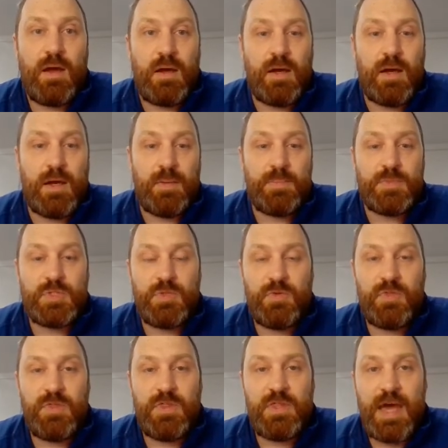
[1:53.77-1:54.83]
So
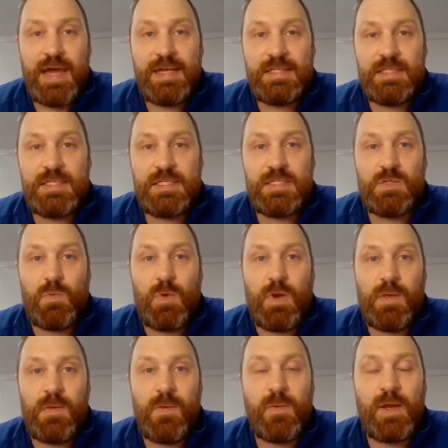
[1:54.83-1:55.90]
that's
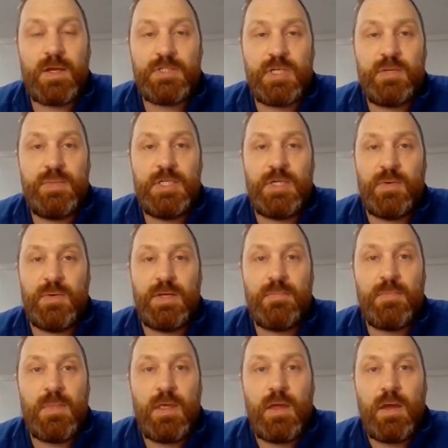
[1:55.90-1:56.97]
what you guys are going to be doing.